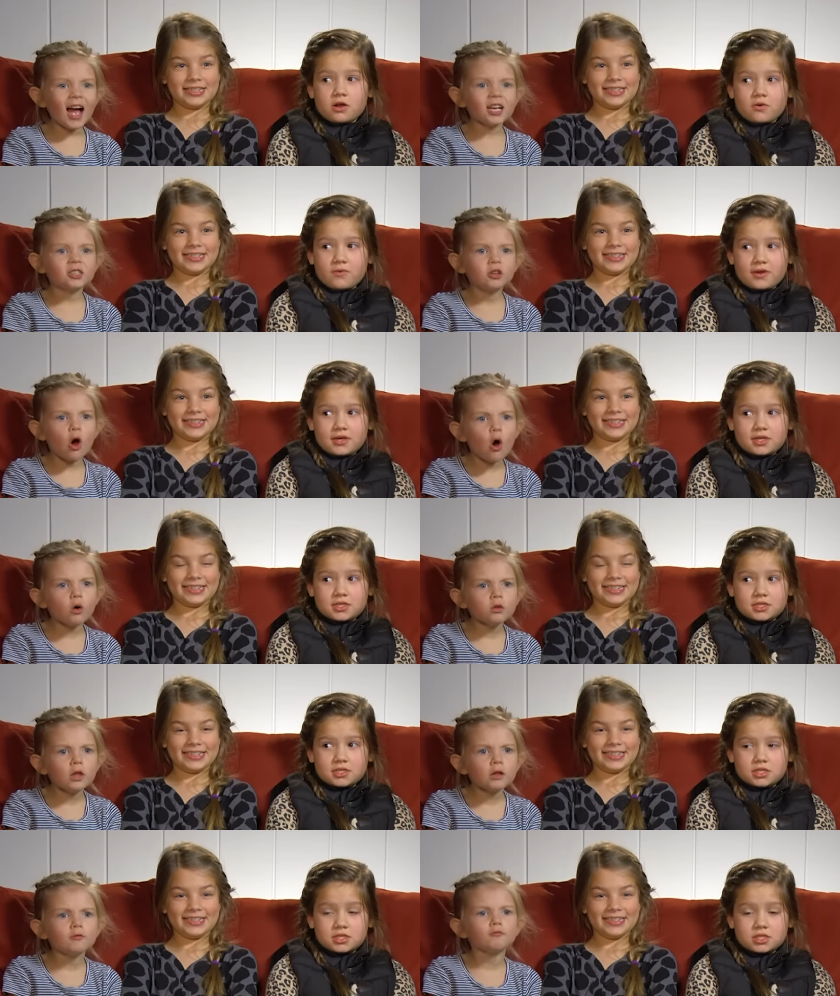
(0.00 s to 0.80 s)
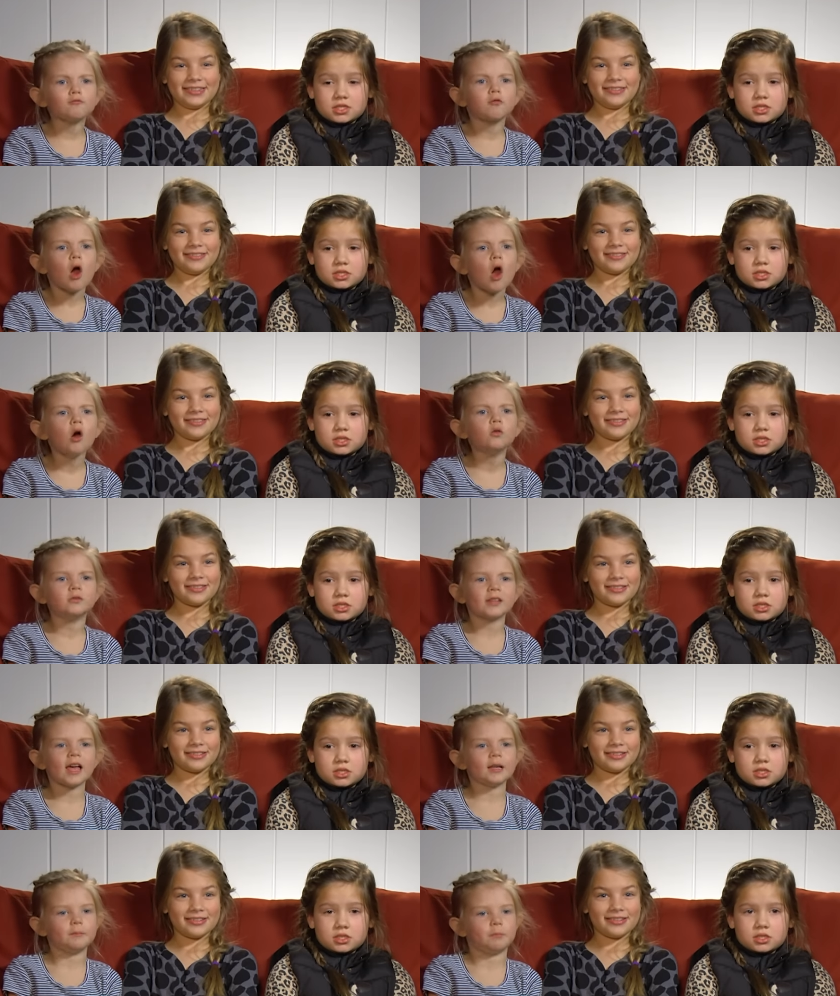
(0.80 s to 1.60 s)
Speaker 1: A golden
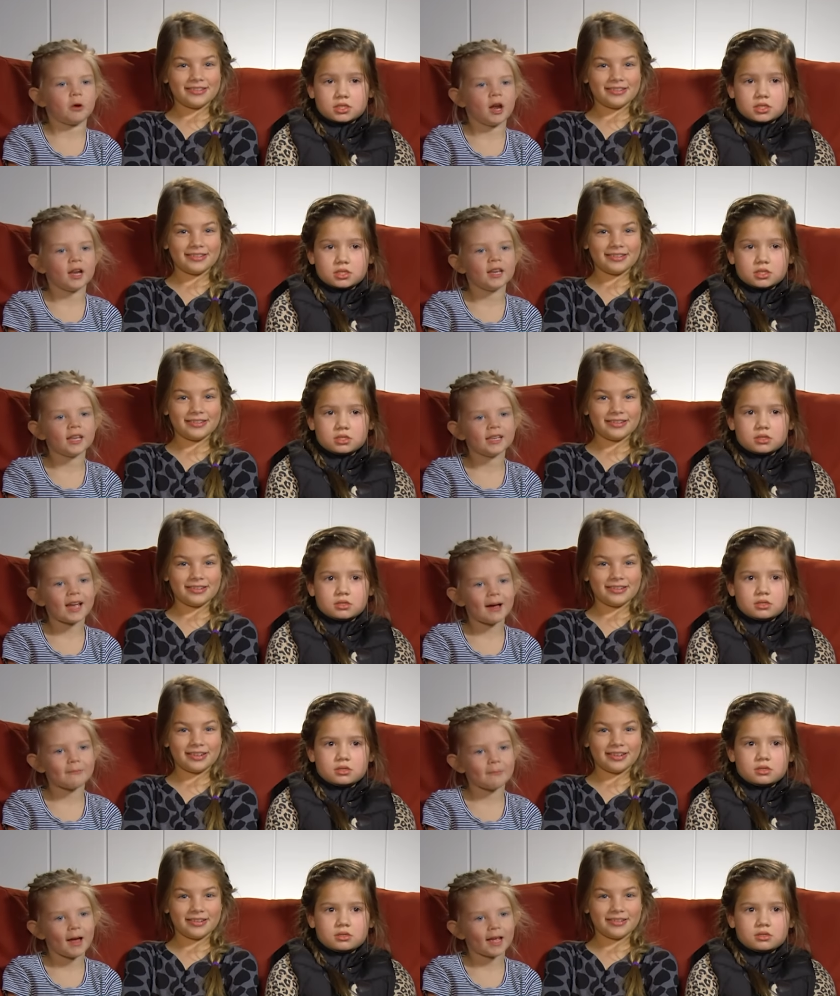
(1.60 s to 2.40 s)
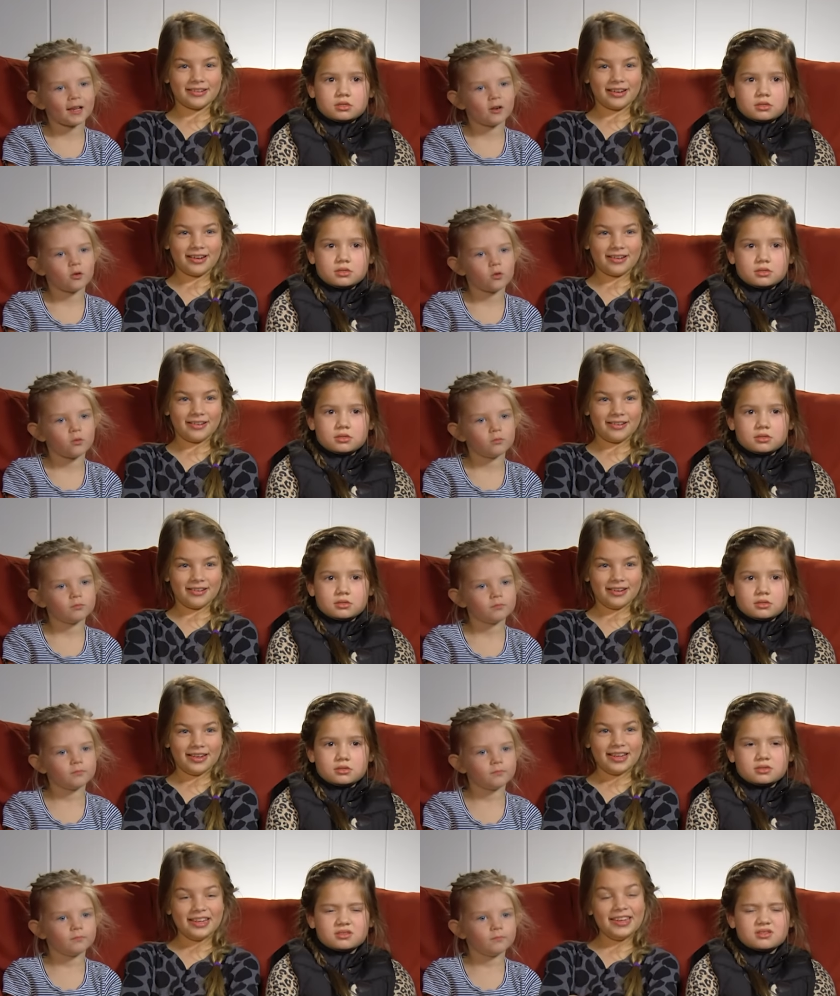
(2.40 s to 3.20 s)
rose like Brandon got Michael.
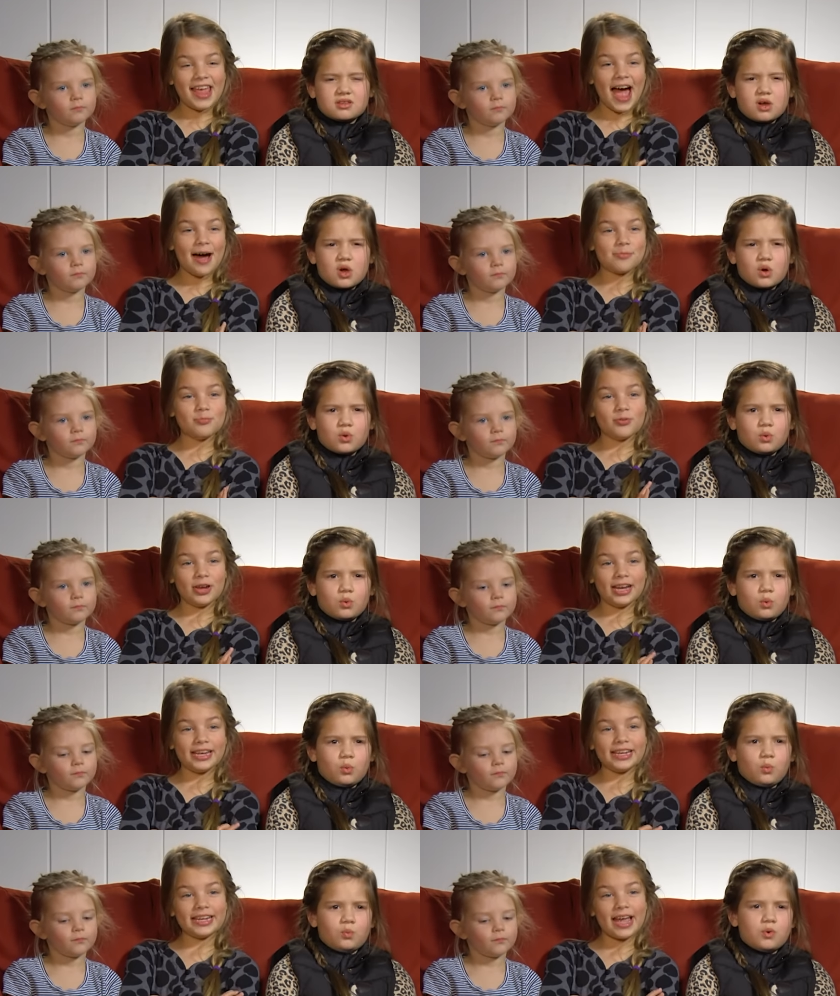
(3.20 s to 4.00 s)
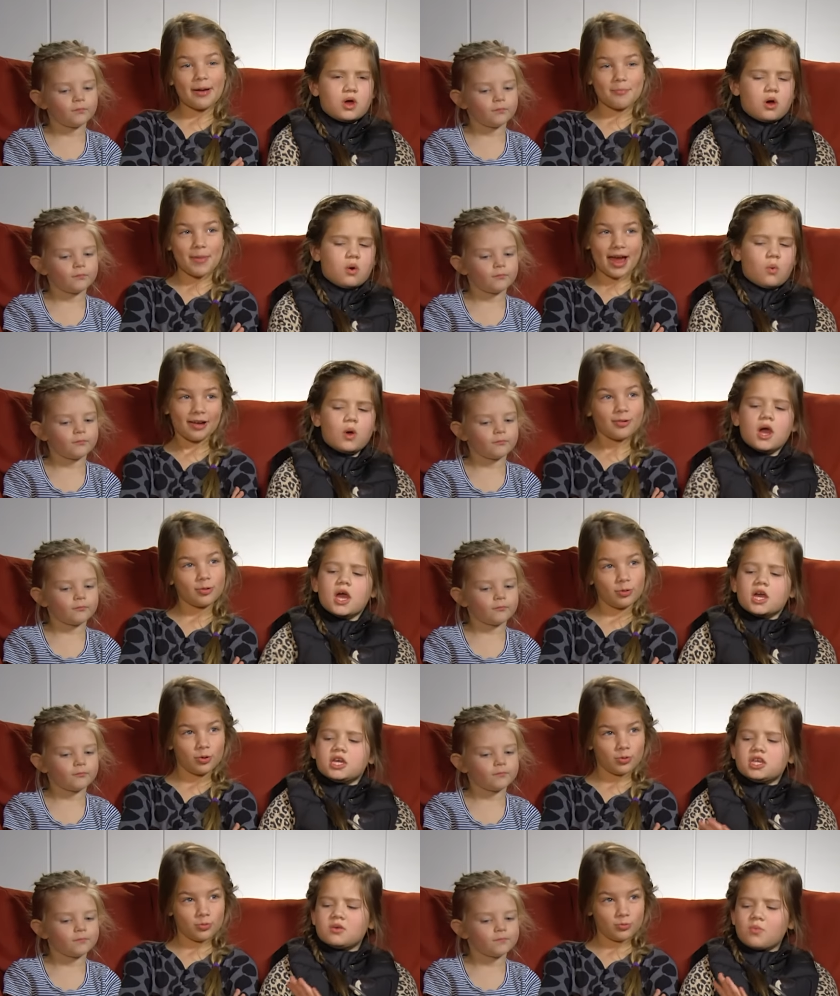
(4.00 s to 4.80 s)
Yeah,
Speaker 2: Brandon got
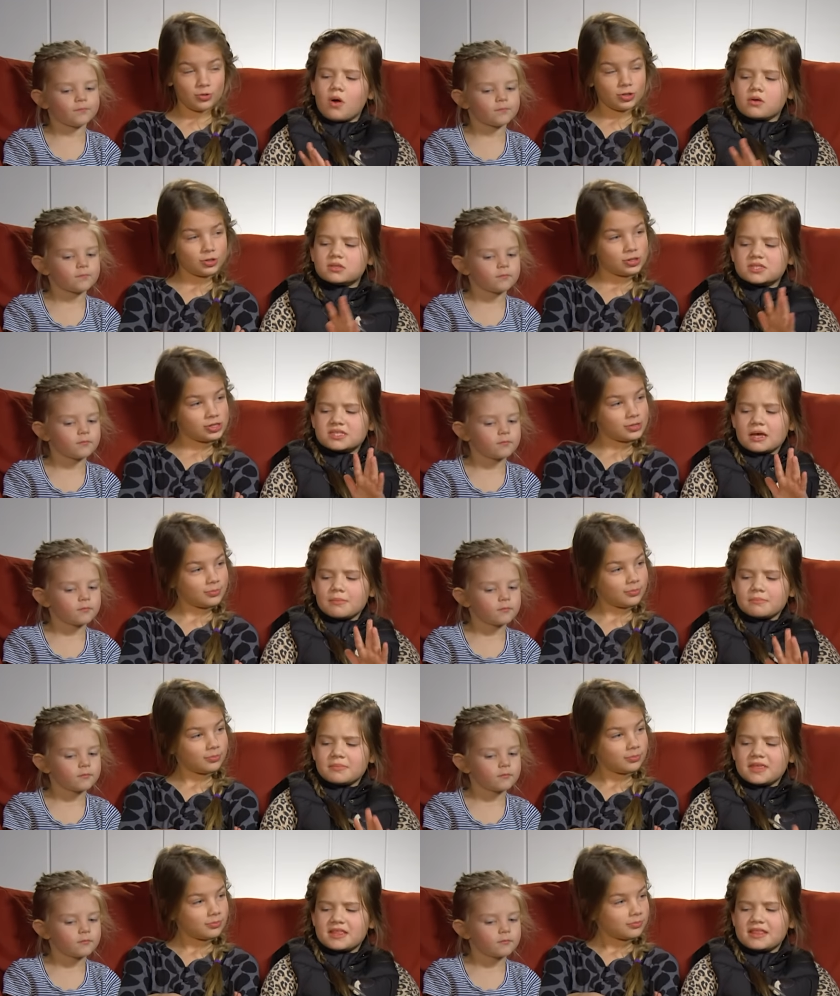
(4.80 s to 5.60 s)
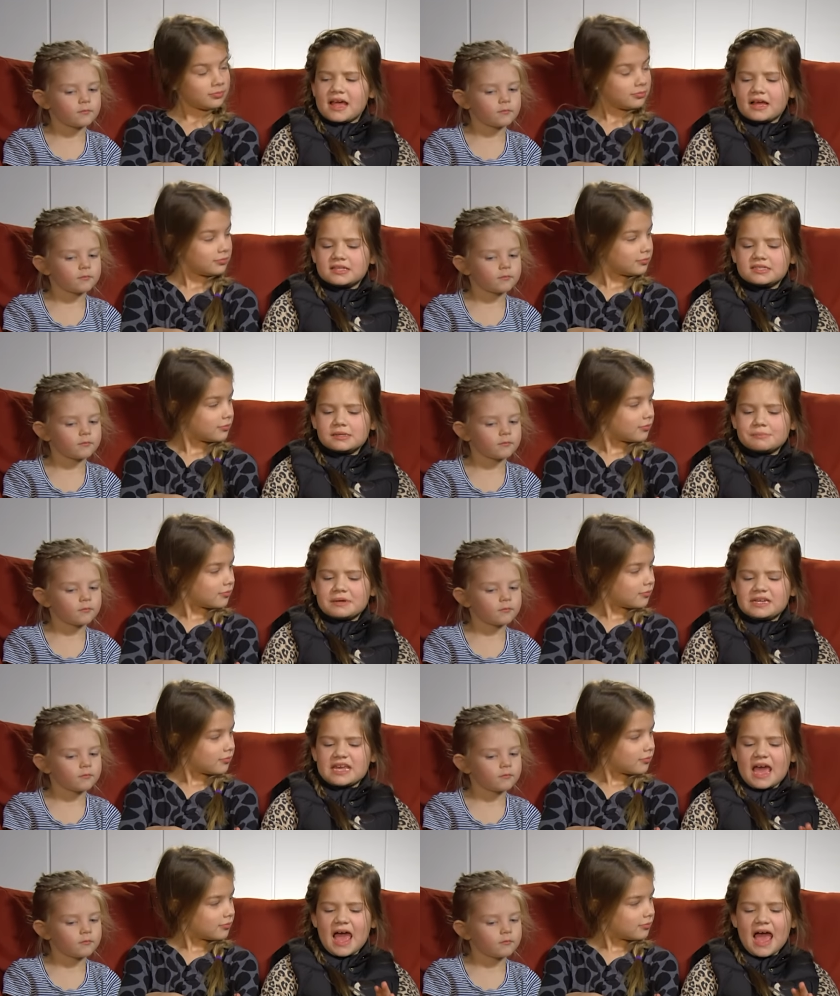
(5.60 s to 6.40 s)
Michael. You want something that
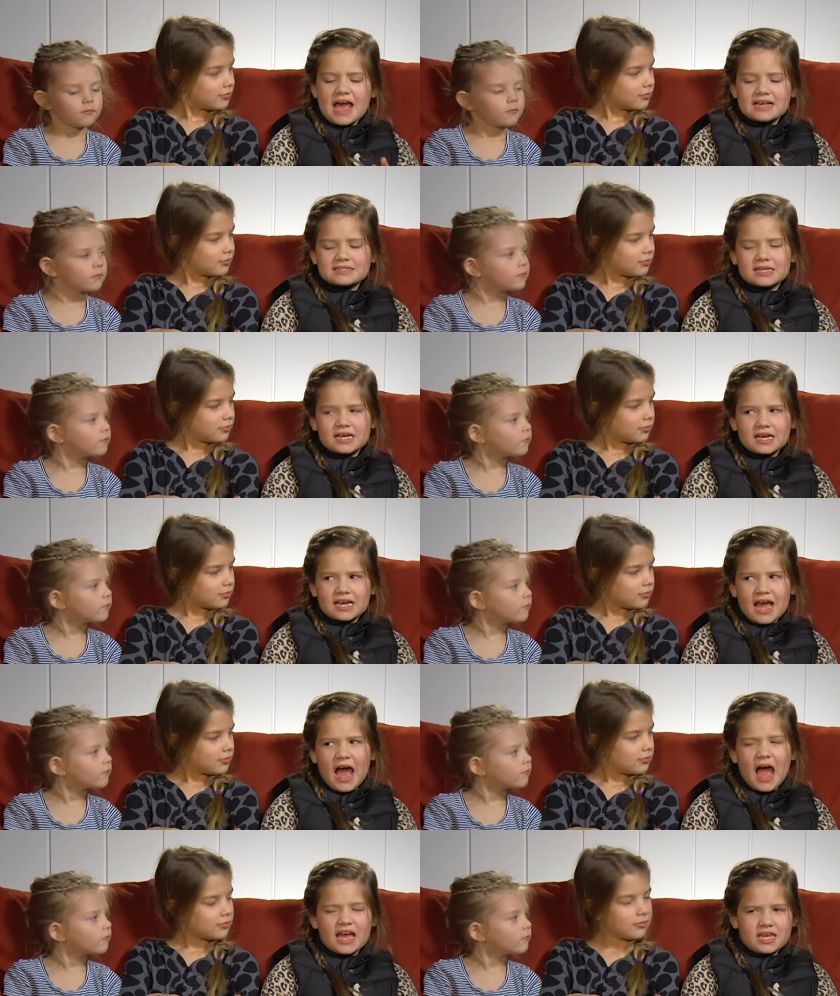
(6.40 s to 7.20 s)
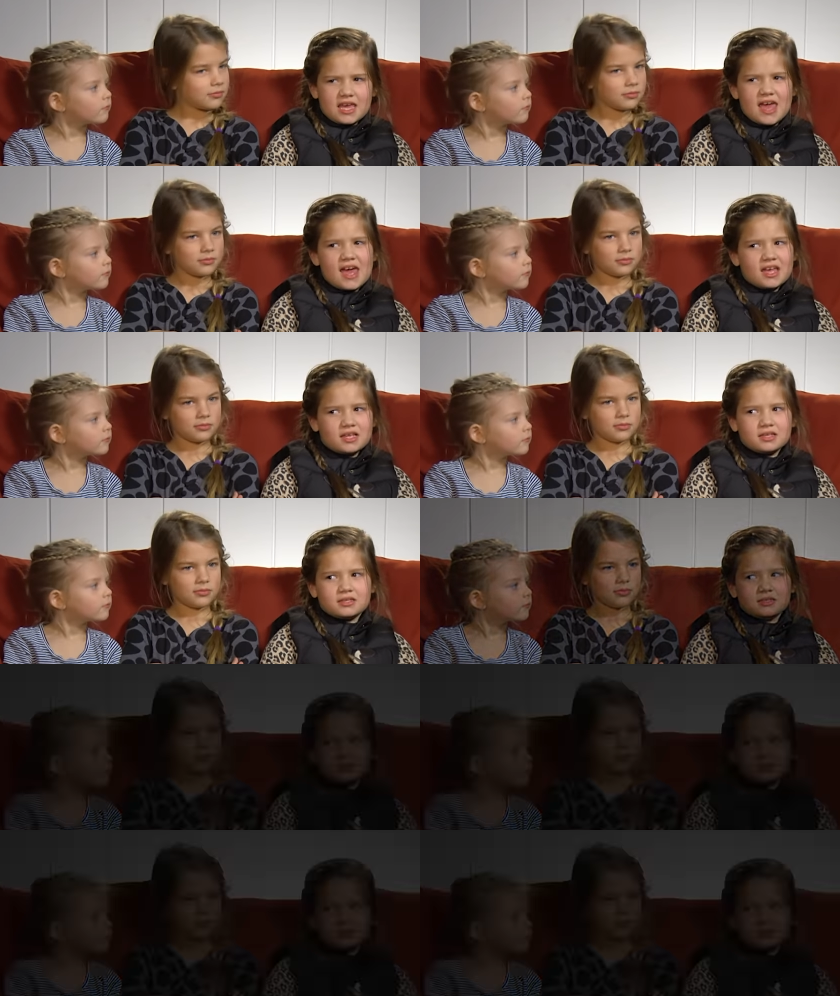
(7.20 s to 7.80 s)
somebody hasn't got yet.